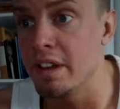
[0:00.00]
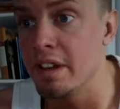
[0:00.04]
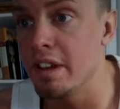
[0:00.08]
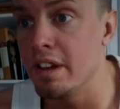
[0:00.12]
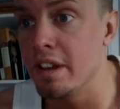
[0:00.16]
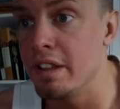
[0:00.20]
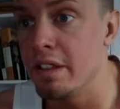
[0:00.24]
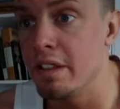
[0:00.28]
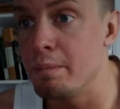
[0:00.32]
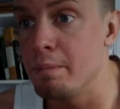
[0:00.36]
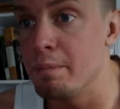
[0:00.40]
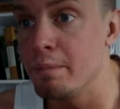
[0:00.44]

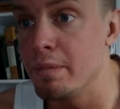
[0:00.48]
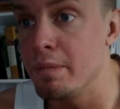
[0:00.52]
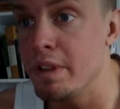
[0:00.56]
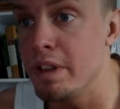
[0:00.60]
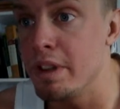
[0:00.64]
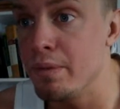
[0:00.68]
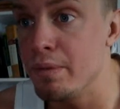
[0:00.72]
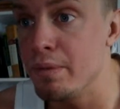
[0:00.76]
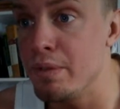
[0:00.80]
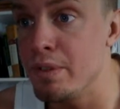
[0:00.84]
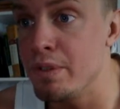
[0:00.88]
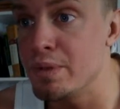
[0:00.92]
And
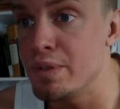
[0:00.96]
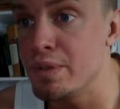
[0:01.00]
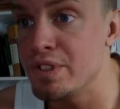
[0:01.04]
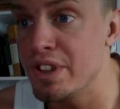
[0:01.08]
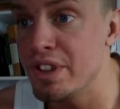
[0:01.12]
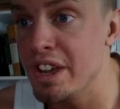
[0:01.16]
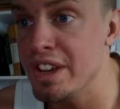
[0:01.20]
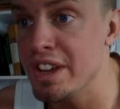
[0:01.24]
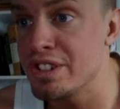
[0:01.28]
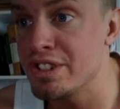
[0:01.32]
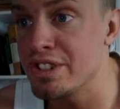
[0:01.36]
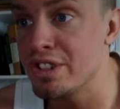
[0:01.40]
if you
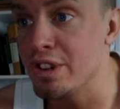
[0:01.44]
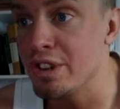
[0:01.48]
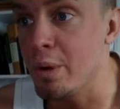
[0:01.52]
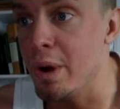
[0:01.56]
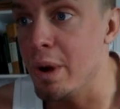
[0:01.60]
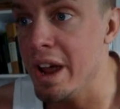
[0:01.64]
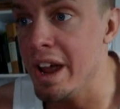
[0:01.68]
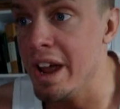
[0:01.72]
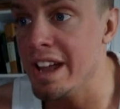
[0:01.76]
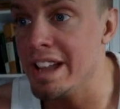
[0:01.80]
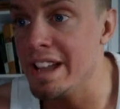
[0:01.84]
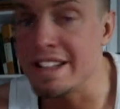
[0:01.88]
say
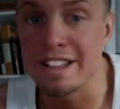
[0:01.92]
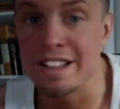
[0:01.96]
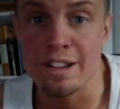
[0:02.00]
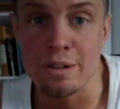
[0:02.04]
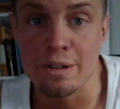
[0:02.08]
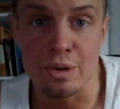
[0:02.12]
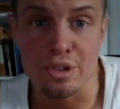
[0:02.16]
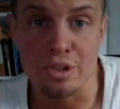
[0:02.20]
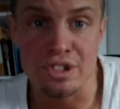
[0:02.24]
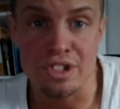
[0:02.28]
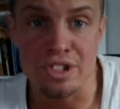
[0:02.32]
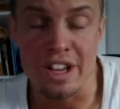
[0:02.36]
so,
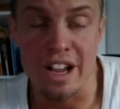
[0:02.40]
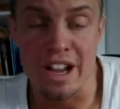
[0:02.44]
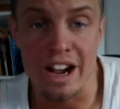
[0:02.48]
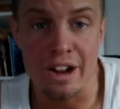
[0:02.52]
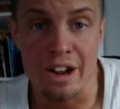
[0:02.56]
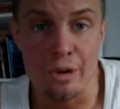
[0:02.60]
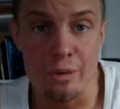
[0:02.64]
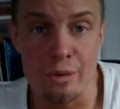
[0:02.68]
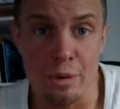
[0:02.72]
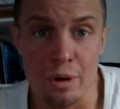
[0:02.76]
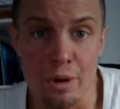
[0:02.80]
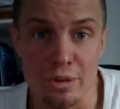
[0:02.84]
8 was the
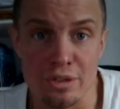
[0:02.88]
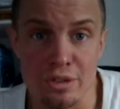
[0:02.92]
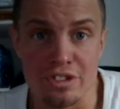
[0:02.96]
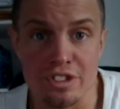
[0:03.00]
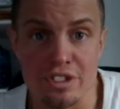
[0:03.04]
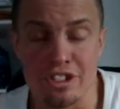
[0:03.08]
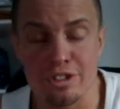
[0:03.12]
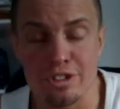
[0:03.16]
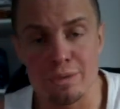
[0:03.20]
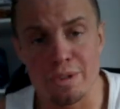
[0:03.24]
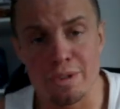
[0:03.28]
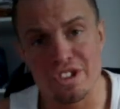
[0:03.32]
guy who posted
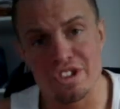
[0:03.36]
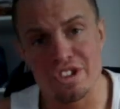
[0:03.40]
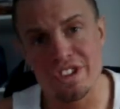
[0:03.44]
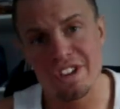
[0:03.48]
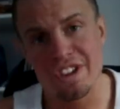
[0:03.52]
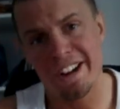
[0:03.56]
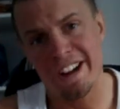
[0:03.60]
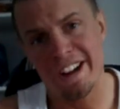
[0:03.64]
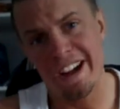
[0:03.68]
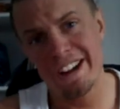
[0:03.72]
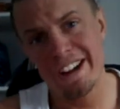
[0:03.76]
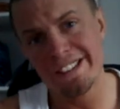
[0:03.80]
this
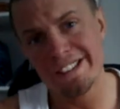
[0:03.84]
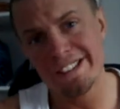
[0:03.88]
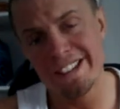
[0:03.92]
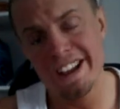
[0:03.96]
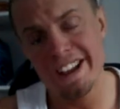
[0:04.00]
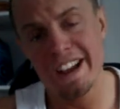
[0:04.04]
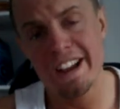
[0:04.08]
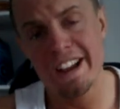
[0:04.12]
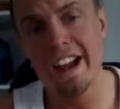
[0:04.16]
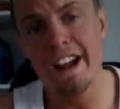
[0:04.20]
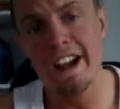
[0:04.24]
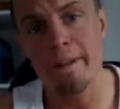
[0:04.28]
question, and I
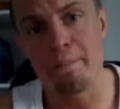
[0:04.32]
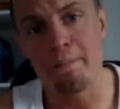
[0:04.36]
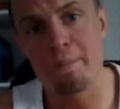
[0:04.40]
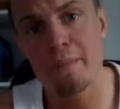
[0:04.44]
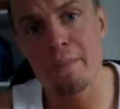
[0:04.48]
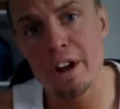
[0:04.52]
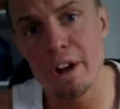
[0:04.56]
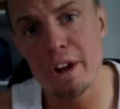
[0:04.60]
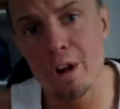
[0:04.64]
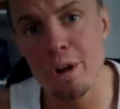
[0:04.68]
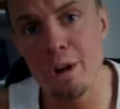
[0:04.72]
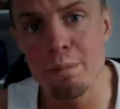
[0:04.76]
say, yeah,
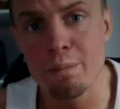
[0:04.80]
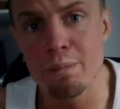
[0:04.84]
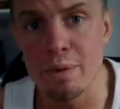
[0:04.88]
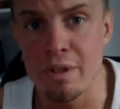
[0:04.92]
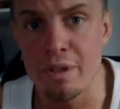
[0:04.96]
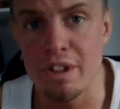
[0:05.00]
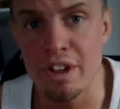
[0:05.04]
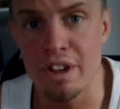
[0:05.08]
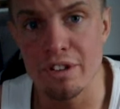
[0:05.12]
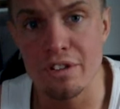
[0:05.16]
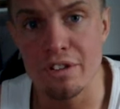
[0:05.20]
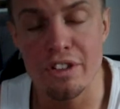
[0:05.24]
I hope
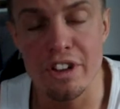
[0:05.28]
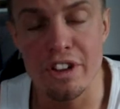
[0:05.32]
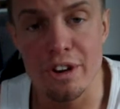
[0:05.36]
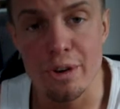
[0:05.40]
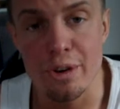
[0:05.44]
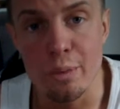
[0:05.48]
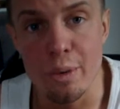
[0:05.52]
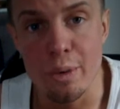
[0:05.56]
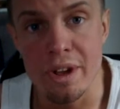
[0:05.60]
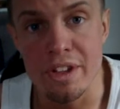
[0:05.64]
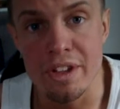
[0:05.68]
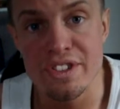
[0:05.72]
The
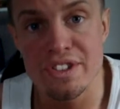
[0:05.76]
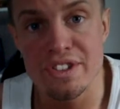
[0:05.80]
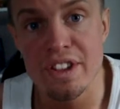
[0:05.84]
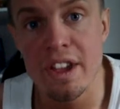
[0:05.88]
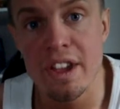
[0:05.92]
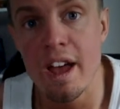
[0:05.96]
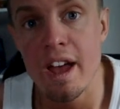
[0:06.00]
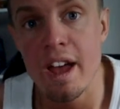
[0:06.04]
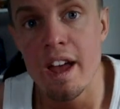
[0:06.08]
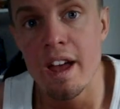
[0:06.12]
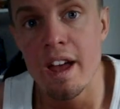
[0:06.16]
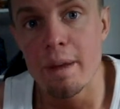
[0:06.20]
Undertaker wins,
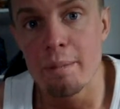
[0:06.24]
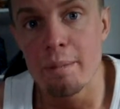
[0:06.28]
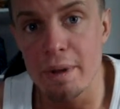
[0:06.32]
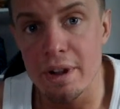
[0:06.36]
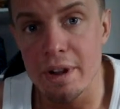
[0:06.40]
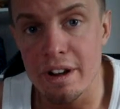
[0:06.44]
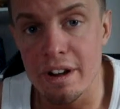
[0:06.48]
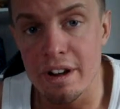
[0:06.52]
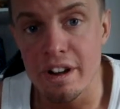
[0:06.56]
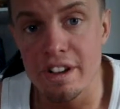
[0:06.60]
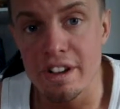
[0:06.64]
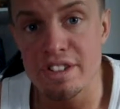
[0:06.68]

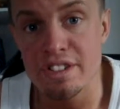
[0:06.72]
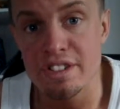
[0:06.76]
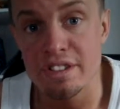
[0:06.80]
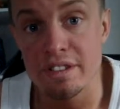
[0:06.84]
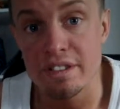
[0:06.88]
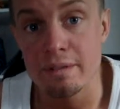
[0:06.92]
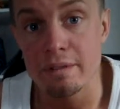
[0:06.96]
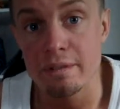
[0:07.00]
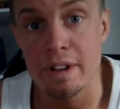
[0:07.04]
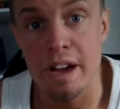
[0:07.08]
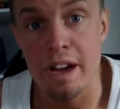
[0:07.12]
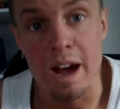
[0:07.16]

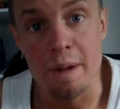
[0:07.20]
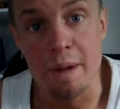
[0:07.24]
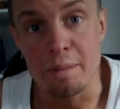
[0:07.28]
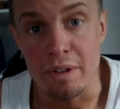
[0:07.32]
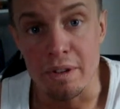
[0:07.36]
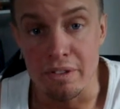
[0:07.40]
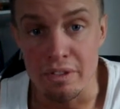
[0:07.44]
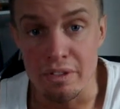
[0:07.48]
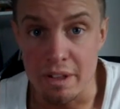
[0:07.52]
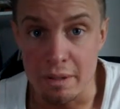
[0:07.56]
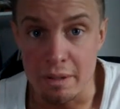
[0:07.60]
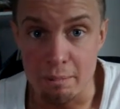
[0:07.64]
because I'm
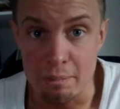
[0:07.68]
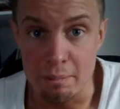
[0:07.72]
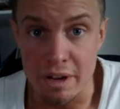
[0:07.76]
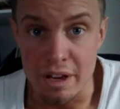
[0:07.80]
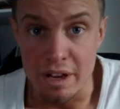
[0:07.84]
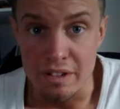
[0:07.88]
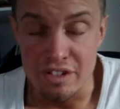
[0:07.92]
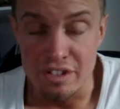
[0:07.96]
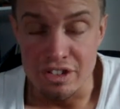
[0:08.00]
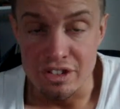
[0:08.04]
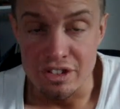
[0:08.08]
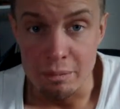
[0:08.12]
not that
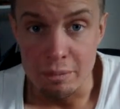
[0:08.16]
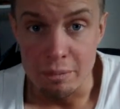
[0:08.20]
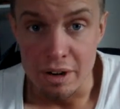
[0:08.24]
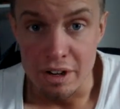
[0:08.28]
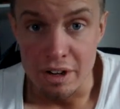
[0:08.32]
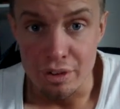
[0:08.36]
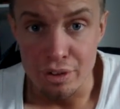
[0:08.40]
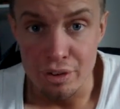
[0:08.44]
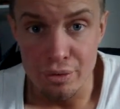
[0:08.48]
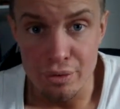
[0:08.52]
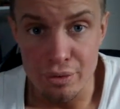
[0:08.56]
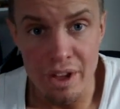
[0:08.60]
big of a Shawn
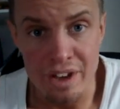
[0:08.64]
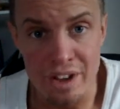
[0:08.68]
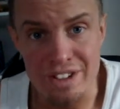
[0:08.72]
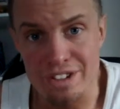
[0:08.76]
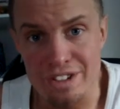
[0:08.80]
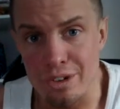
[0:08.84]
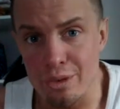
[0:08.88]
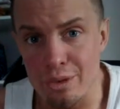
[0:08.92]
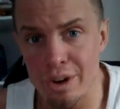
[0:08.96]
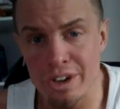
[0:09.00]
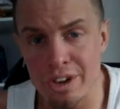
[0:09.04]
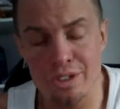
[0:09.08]
Michaels fan.
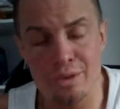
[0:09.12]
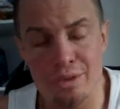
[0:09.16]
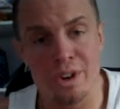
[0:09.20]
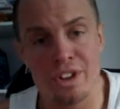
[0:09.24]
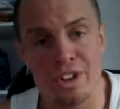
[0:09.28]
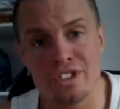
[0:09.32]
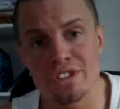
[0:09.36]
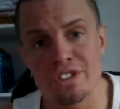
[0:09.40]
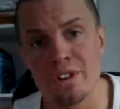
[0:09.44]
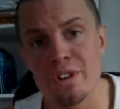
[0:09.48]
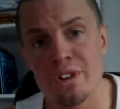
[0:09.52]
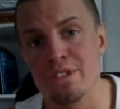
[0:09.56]
He's a great
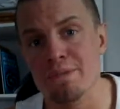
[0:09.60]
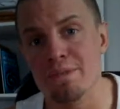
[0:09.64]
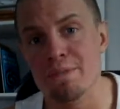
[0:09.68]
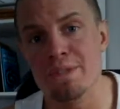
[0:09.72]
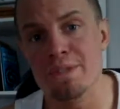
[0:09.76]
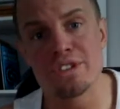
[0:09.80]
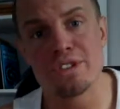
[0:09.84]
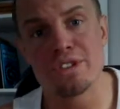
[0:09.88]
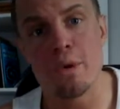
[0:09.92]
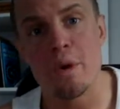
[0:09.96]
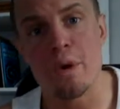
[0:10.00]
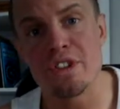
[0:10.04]
wrestler, he's
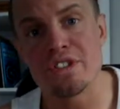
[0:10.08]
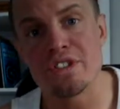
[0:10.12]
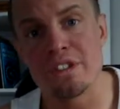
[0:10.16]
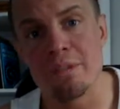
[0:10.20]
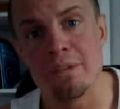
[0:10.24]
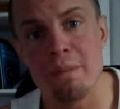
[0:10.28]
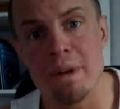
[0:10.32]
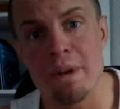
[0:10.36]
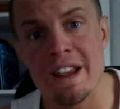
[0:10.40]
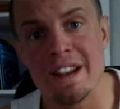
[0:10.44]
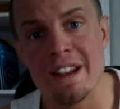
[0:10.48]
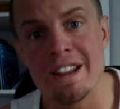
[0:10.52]
Mr.
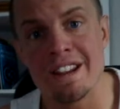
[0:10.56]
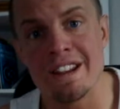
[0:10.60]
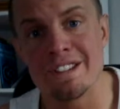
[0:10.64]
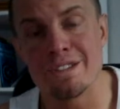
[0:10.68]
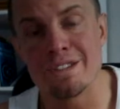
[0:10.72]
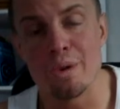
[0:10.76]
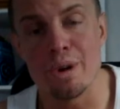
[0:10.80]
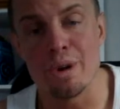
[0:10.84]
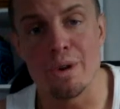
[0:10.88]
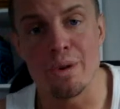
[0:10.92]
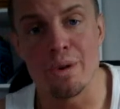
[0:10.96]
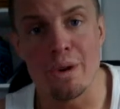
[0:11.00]
WrestleMania, and
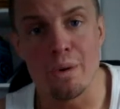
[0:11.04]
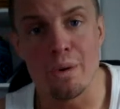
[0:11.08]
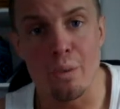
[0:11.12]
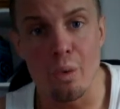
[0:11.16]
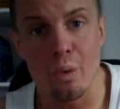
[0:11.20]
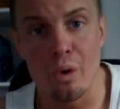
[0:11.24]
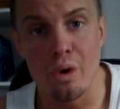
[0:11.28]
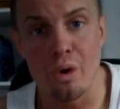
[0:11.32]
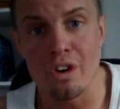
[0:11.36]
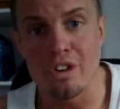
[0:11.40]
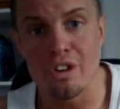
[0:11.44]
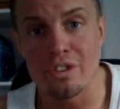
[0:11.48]
he's won an
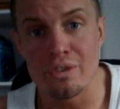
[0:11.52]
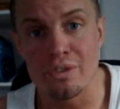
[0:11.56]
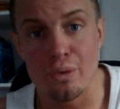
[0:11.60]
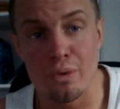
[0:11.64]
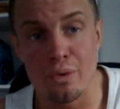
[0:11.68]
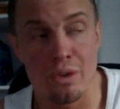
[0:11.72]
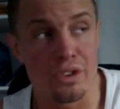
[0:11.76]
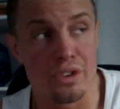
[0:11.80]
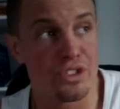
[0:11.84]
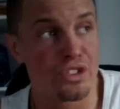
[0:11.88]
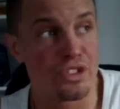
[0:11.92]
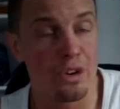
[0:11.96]
award
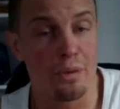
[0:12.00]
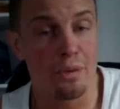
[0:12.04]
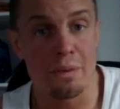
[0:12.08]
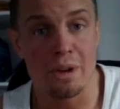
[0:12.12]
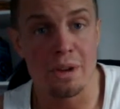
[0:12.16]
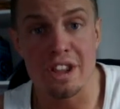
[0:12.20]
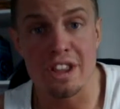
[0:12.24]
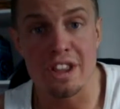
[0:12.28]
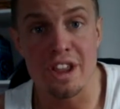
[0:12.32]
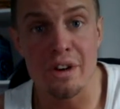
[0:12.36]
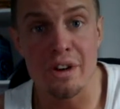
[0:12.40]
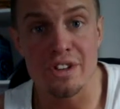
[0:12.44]
for so
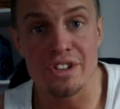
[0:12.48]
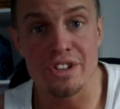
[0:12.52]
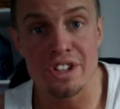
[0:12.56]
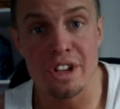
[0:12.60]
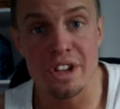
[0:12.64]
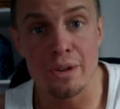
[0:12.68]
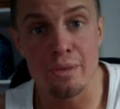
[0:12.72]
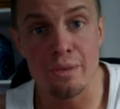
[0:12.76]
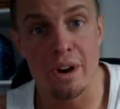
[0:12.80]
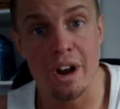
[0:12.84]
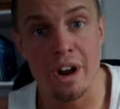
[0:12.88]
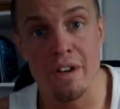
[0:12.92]
many years
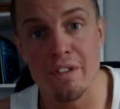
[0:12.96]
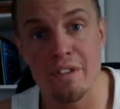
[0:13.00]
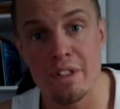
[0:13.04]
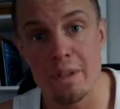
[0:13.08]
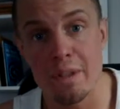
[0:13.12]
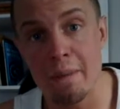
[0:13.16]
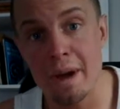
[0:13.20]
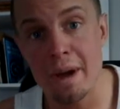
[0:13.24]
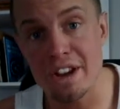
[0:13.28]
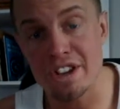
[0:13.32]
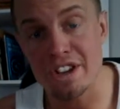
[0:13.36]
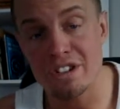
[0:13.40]
now for having
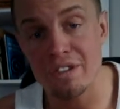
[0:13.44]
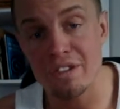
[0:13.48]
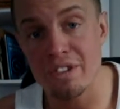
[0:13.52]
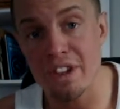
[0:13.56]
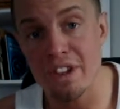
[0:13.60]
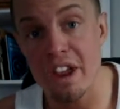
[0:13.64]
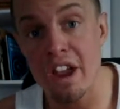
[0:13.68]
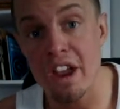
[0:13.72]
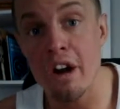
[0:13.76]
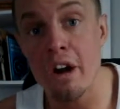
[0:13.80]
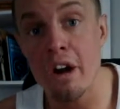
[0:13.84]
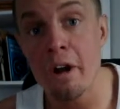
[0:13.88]
the match of
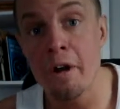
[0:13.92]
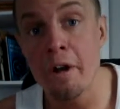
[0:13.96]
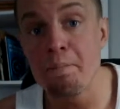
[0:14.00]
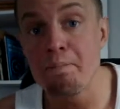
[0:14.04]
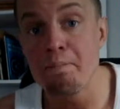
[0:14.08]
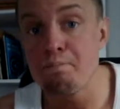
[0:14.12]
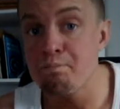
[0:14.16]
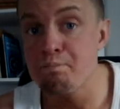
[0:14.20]
the year.